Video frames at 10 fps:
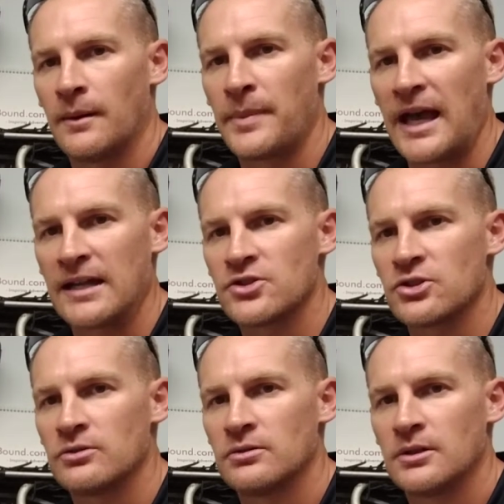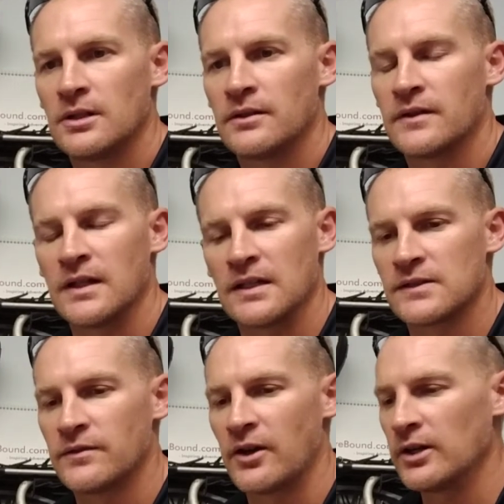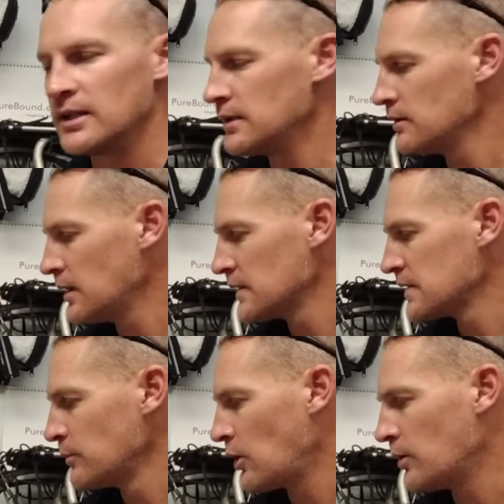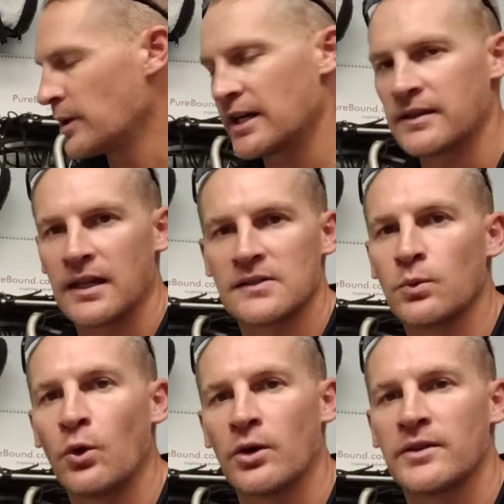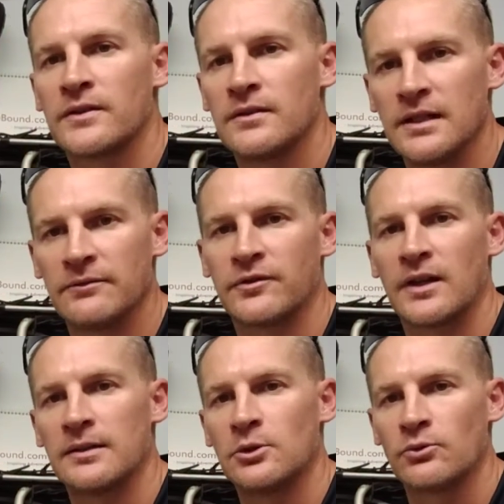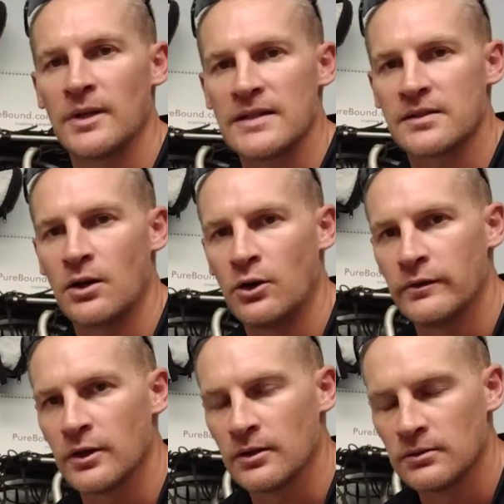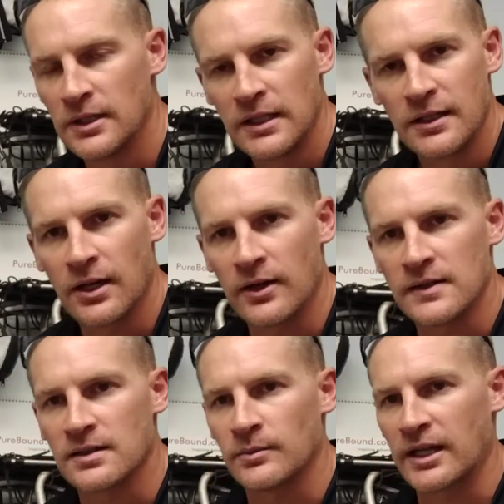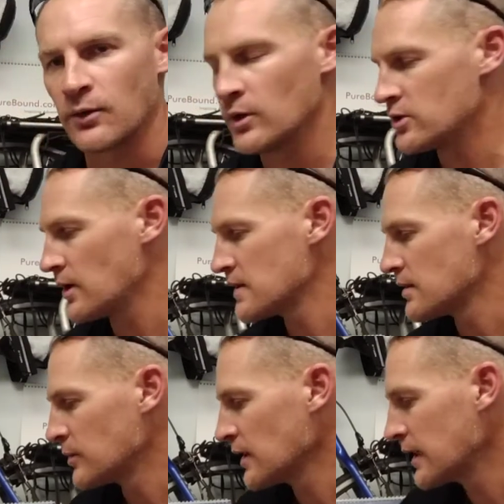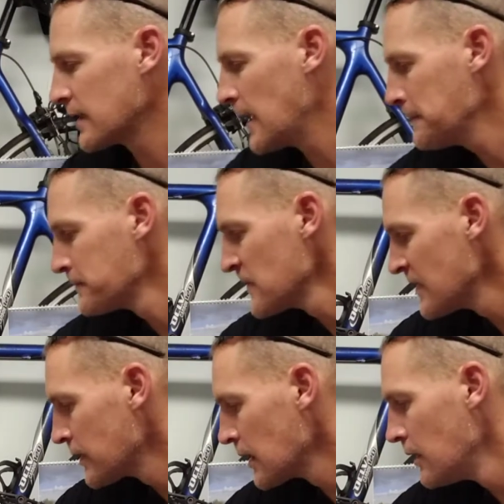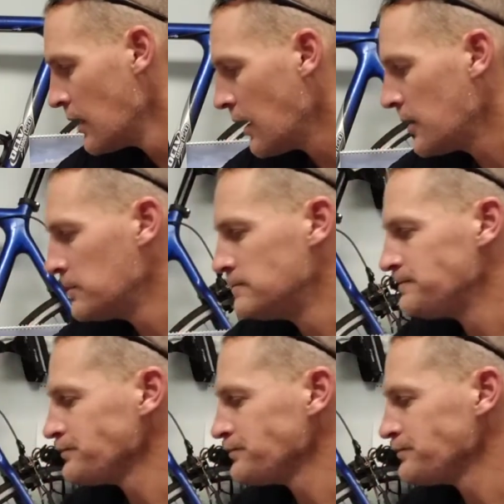patch thing. It's very small, but I think it's worth the inflatable risk over carrying something like a Ridge Rest, something like that. On